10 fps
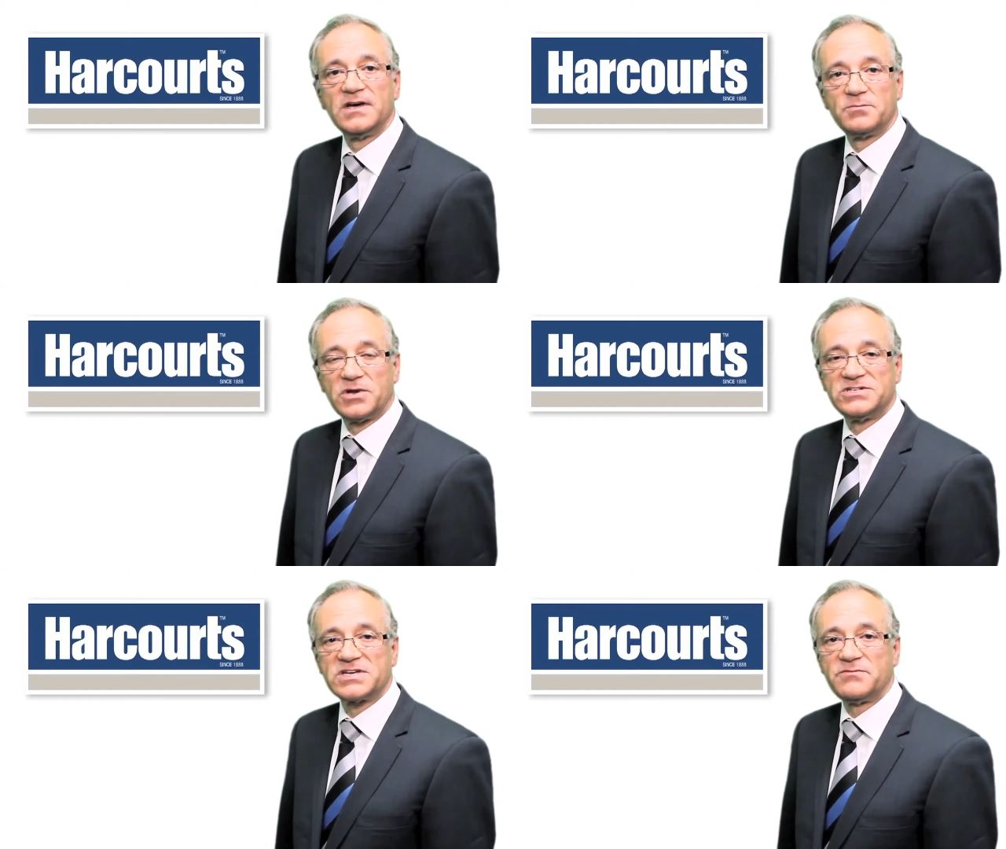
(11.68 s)

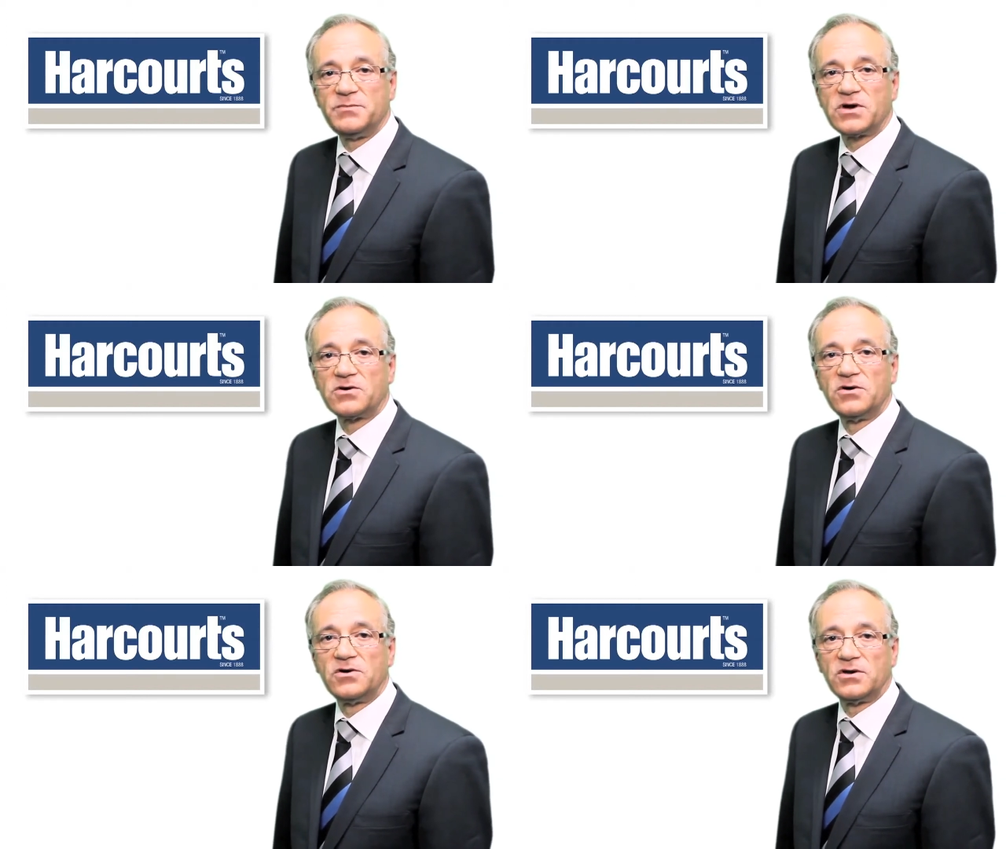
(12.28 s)
please give me a
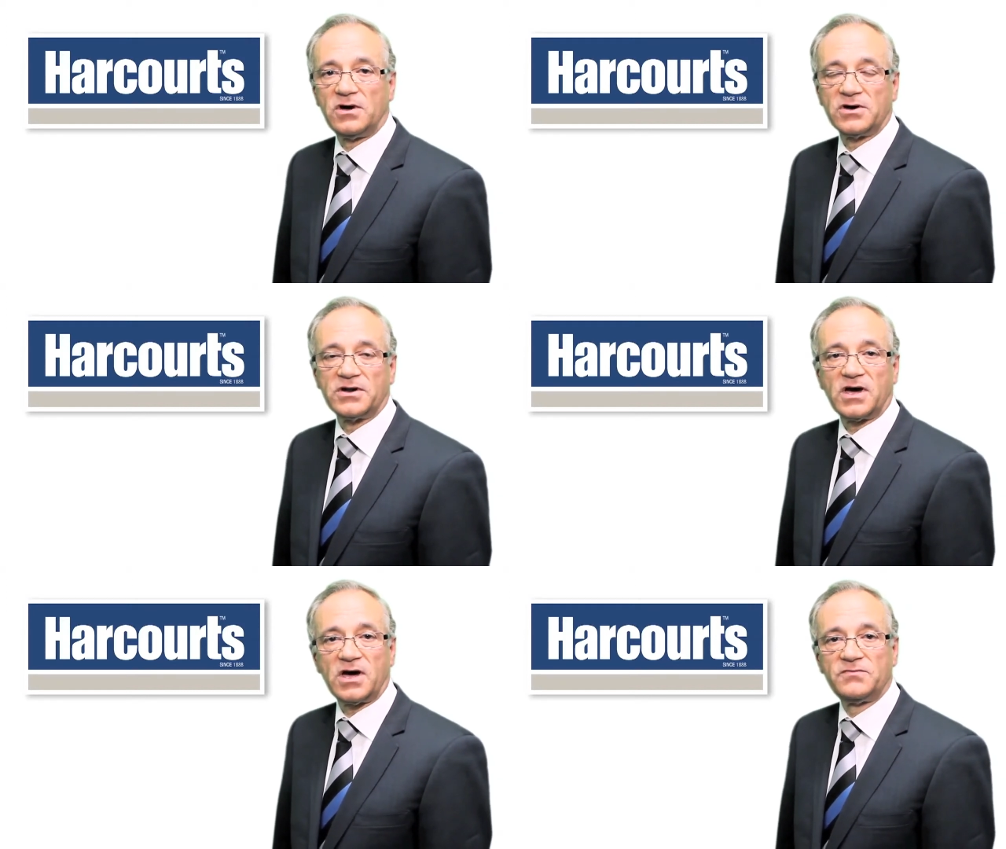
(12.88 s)
call on
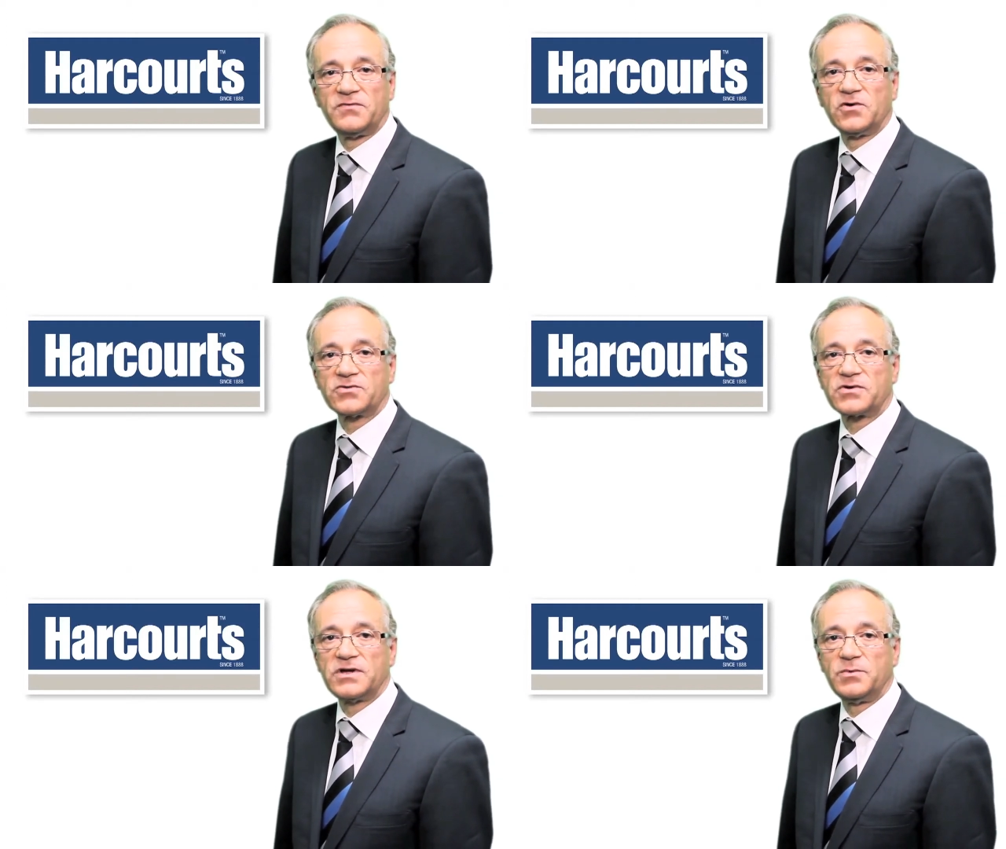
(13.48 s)

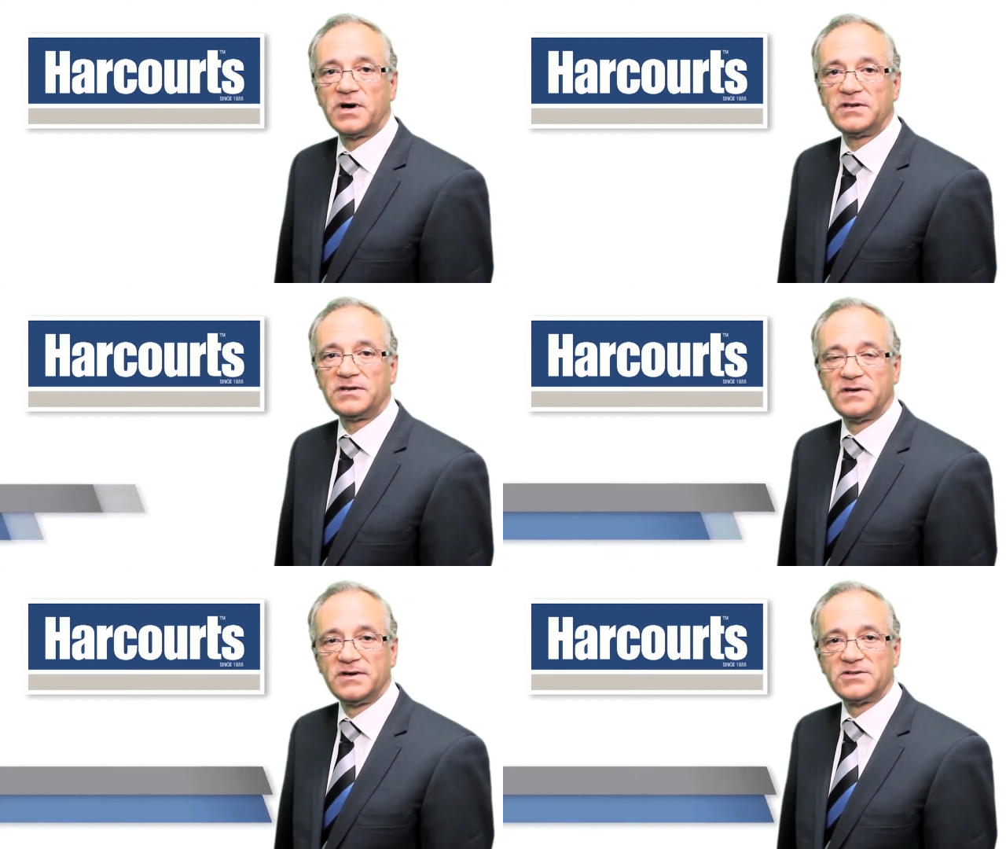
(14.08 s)
0431
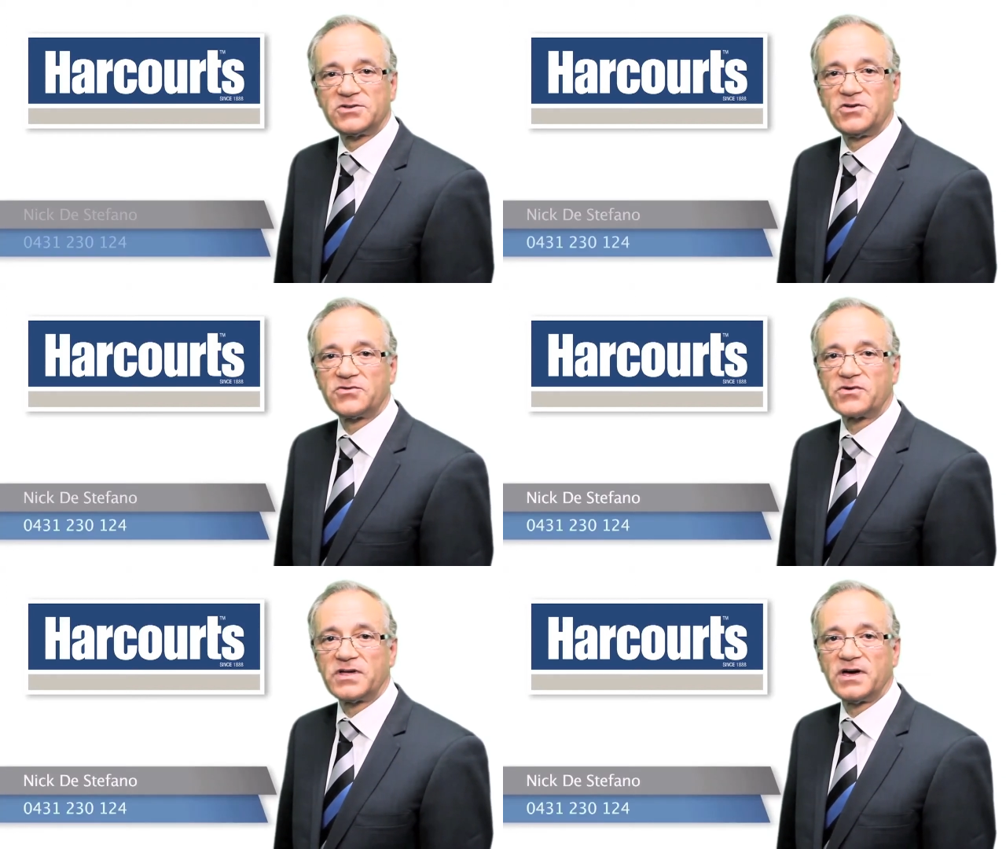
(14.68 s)

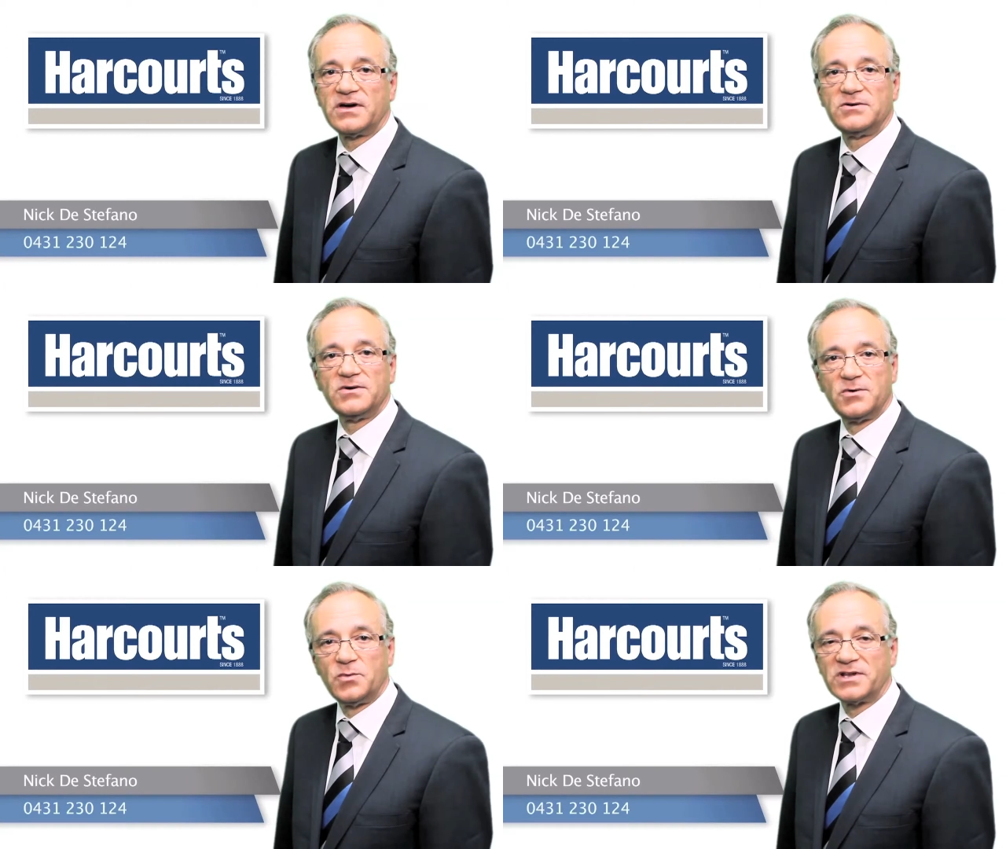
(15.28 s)
230
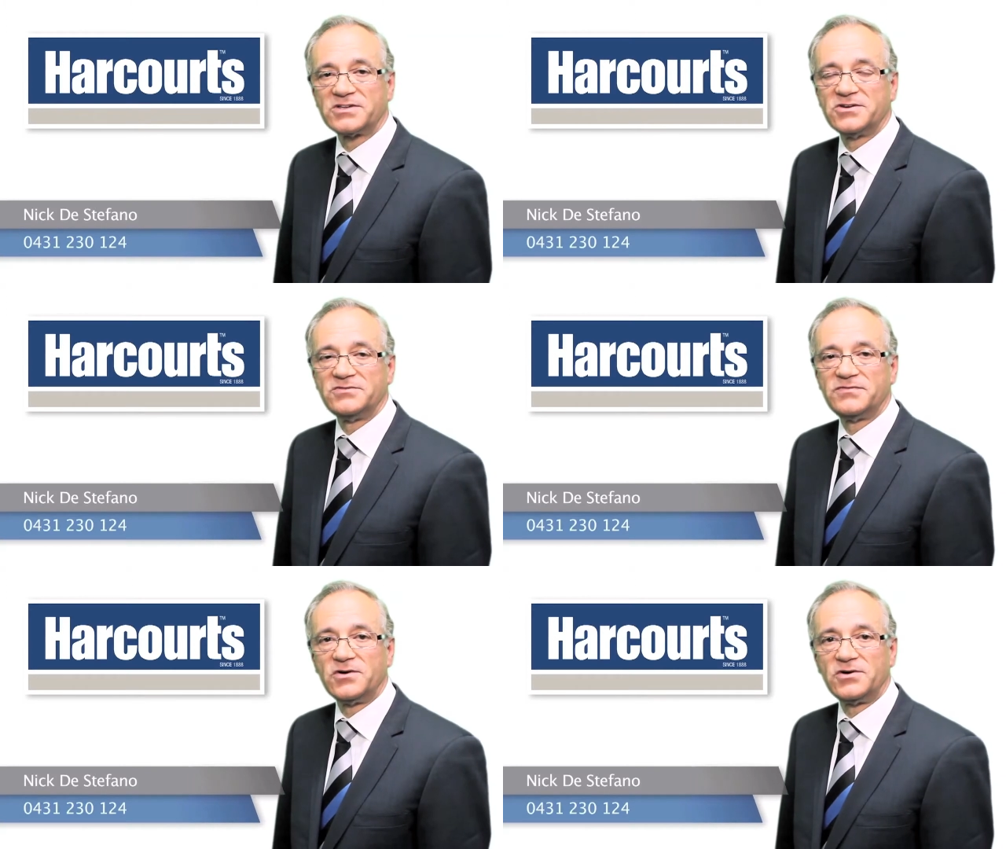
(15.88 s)

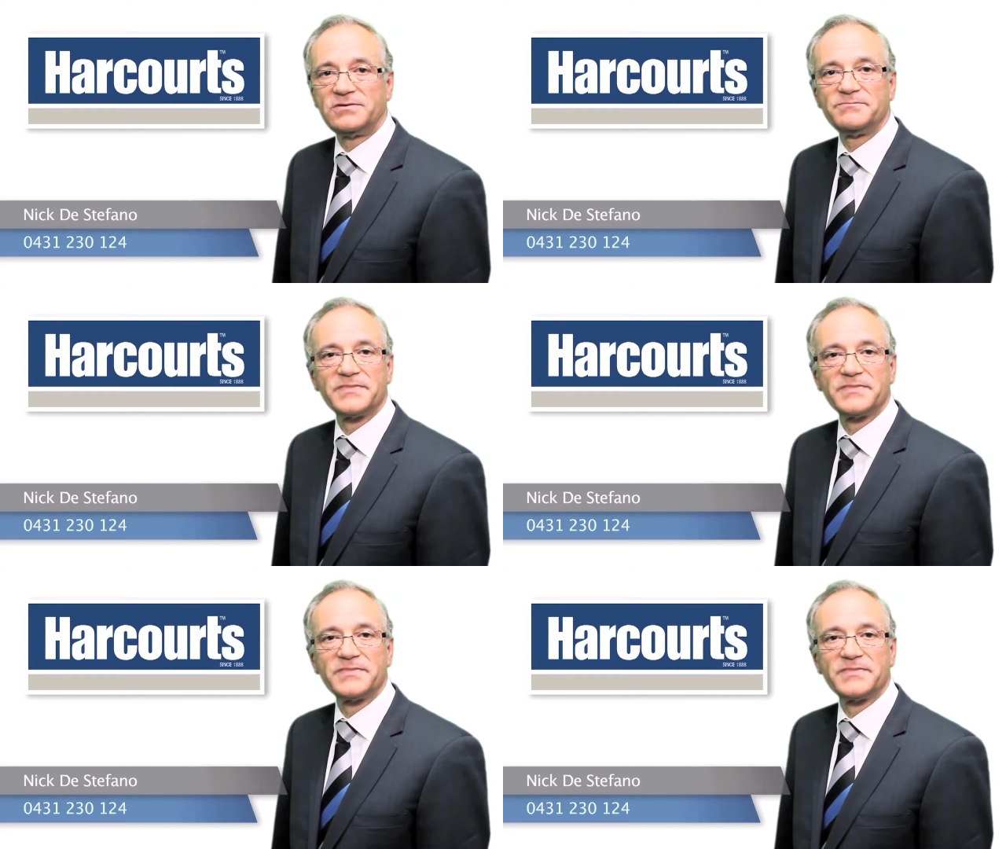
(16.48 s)
124.